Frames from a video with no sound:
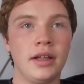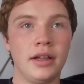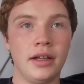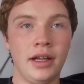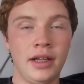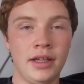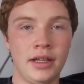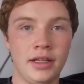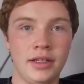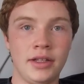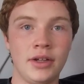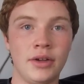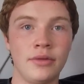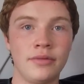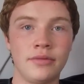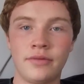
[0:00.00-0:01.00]
you
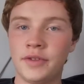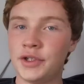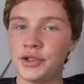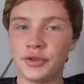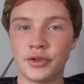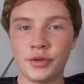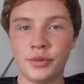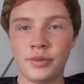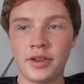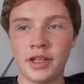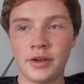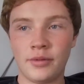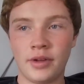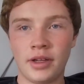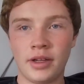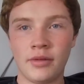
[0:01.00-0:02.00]
know, official group
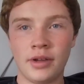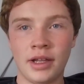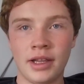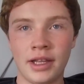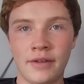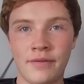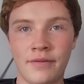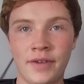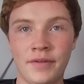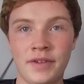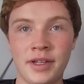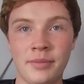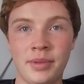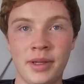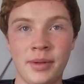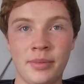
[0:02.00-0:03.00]
thing. We got like
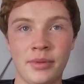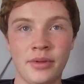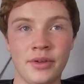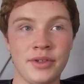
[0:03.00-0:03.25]
15 people.